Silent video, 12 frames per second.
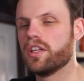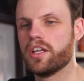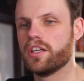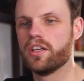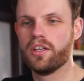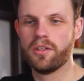Like
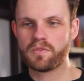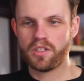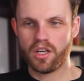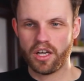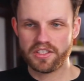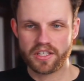
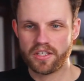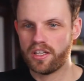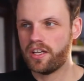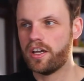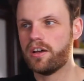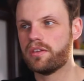I said
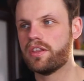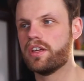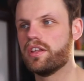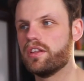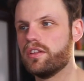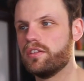earlier
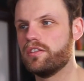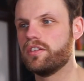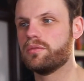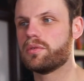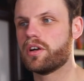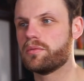that the
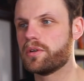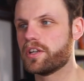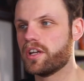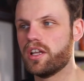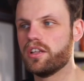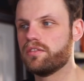primary
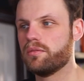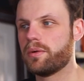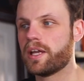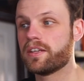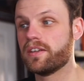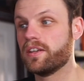colour for
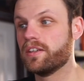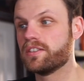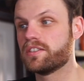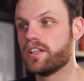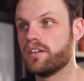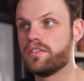banking and
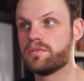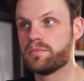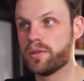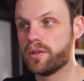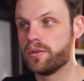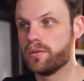stuff is
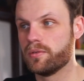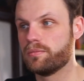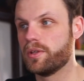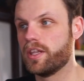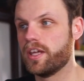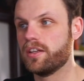blue,
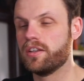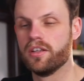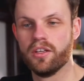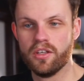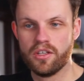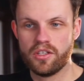but then
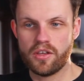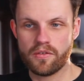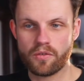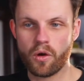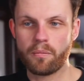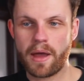you've
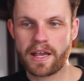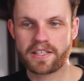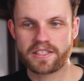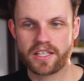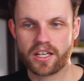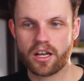got banks
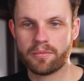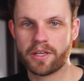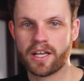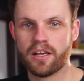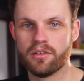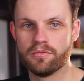that are coming
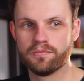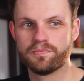out